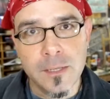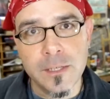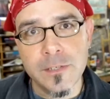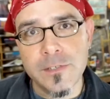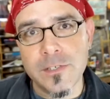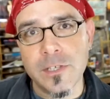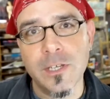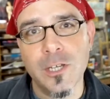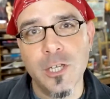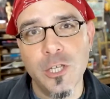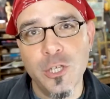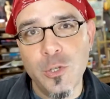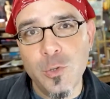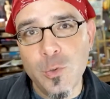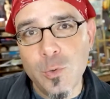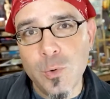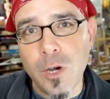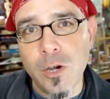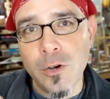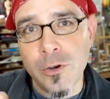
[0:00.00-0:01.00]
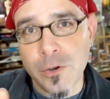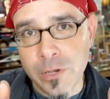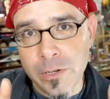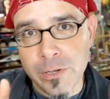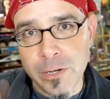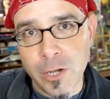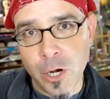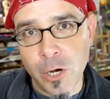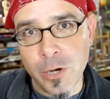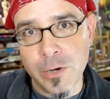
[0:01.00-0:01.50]
Listen, you are
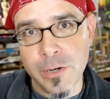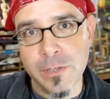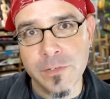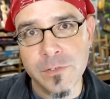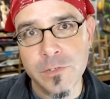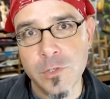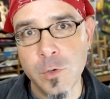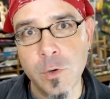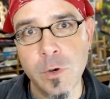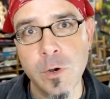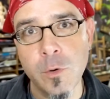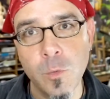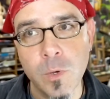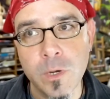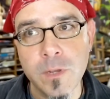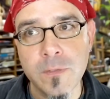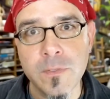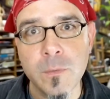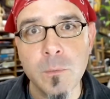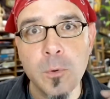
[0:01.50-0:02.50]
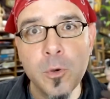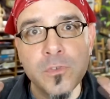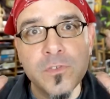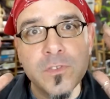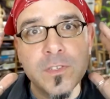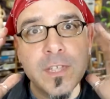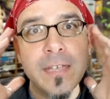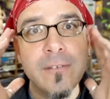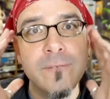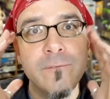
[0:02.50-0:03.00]
an artist. You are one of the
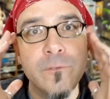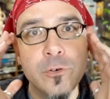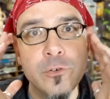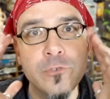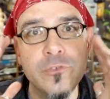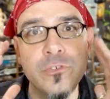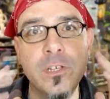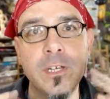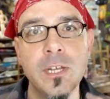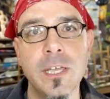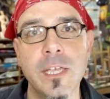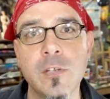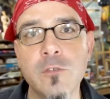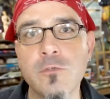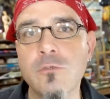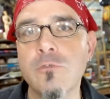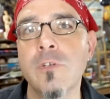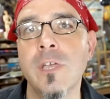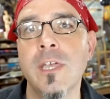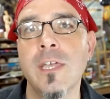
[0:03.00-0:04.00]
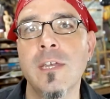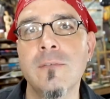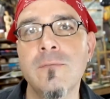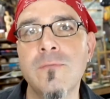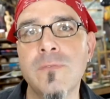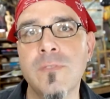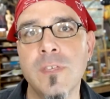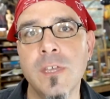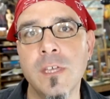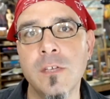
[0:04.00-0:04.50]
most divergent and
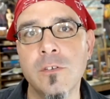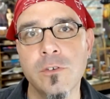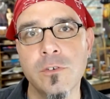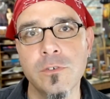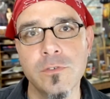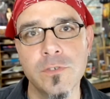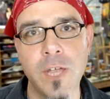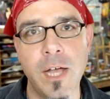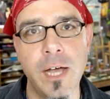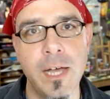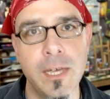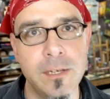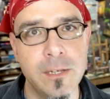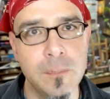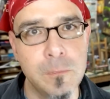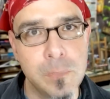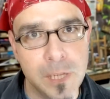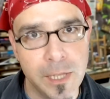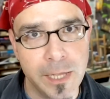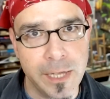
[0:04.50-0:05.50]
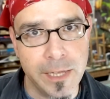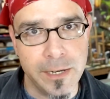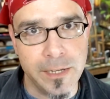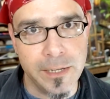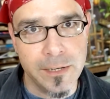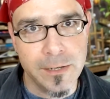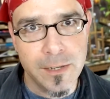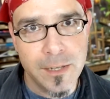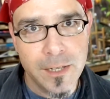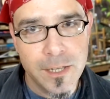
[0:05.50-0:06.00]
creative thinkers on the
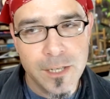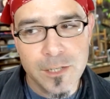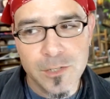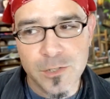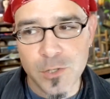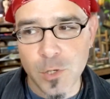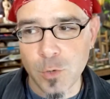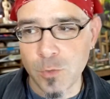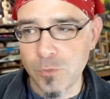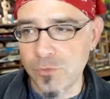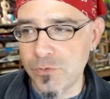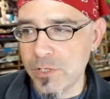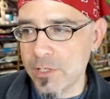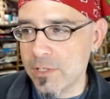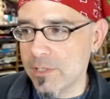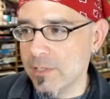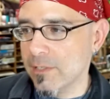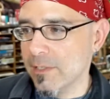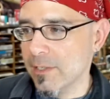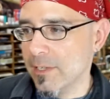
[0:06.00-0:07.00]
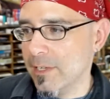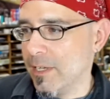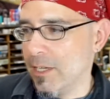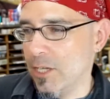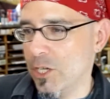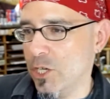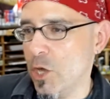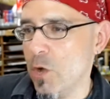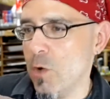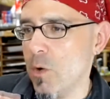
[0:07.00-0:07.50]
planet. So just
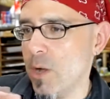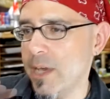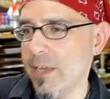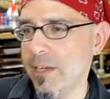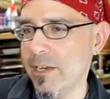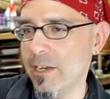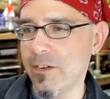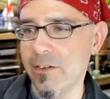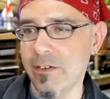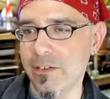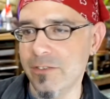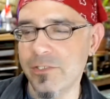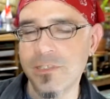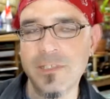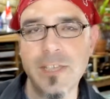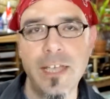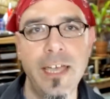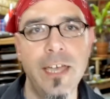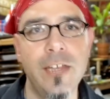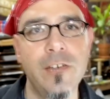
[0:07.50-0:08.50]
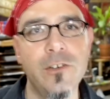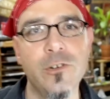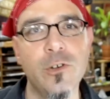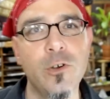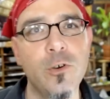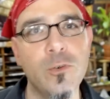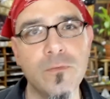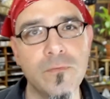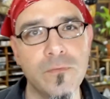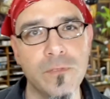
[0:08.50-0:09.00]
go on there and just add your
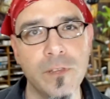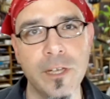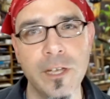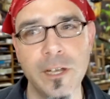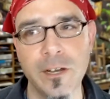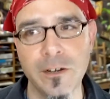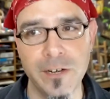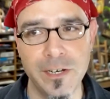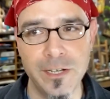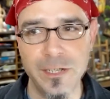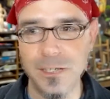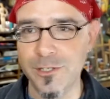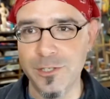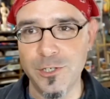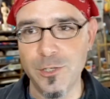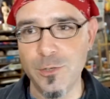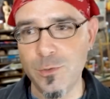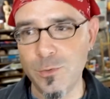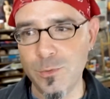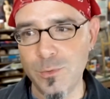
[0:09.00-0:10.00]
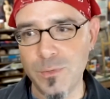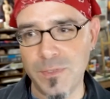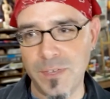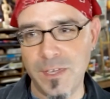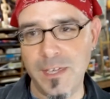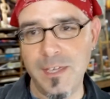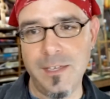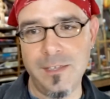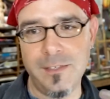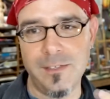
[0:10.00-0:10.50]
own flair and do
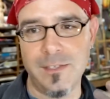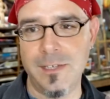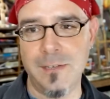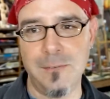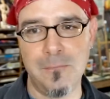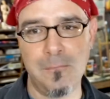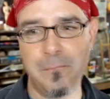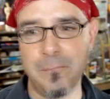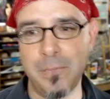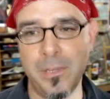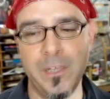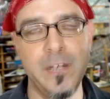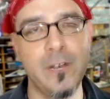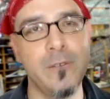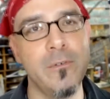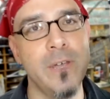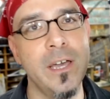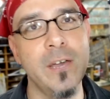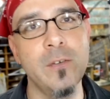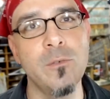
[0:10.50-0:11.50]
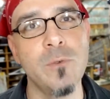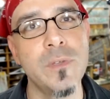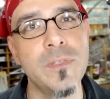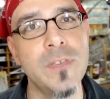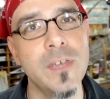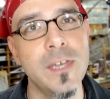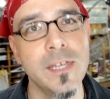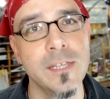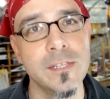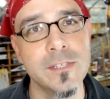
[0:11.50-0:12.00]
things and play around with
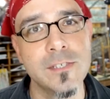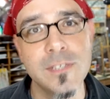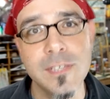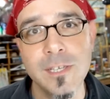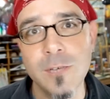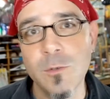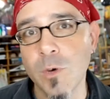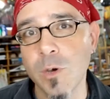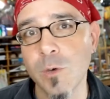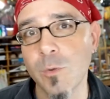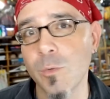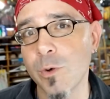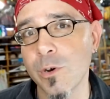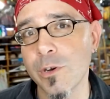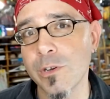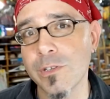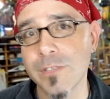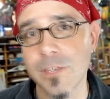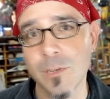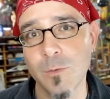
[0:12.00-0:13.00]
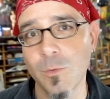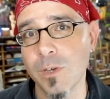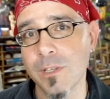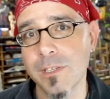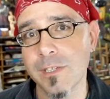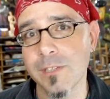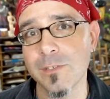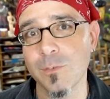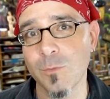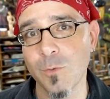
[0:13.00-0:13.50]
it and see what works and
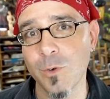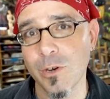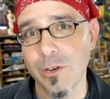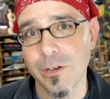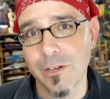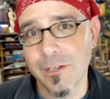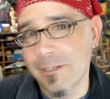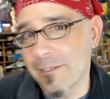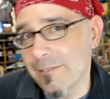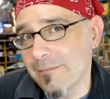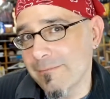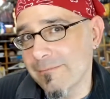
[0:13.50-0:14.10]
what doesn't work.